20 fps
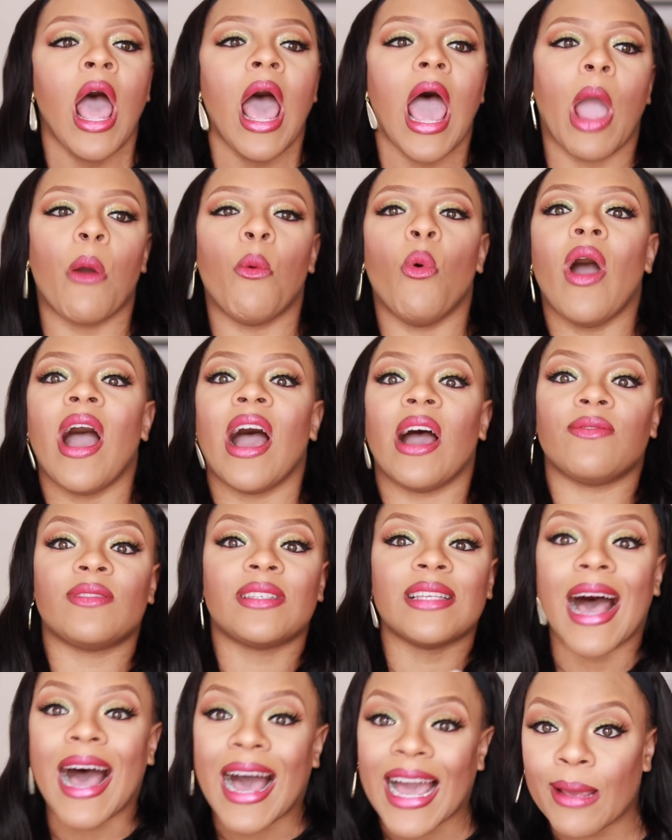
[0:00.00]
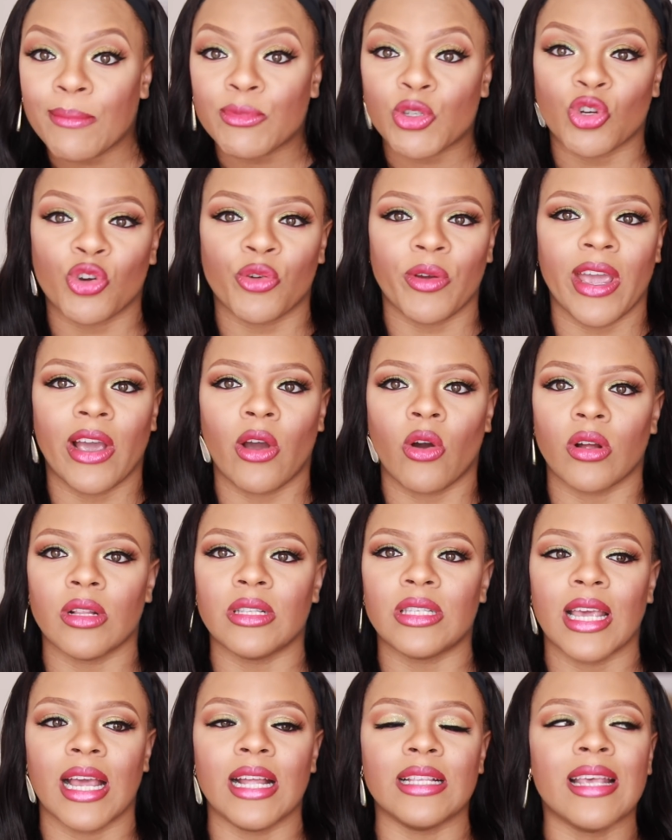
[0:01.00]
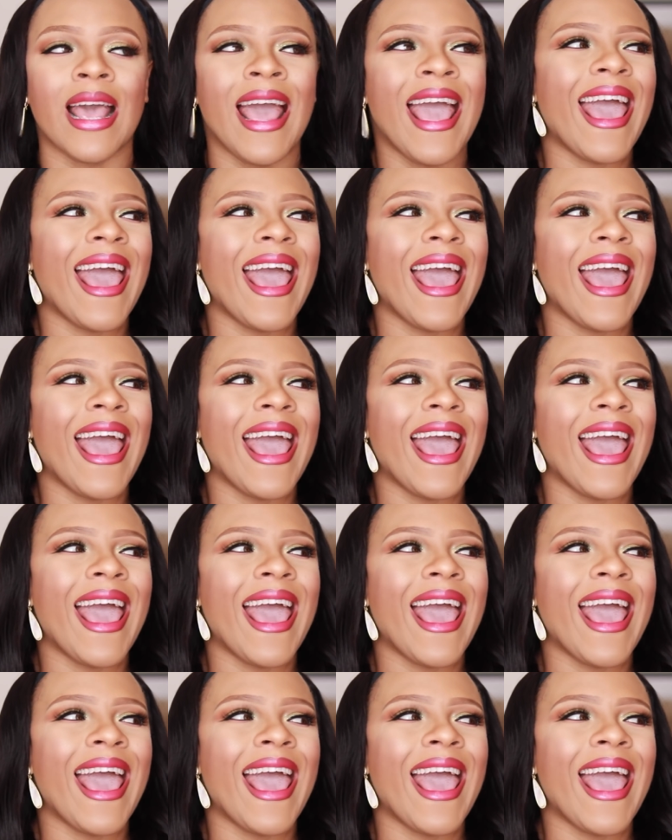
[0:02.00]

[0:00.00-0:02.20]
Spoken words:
I won't have time to create content.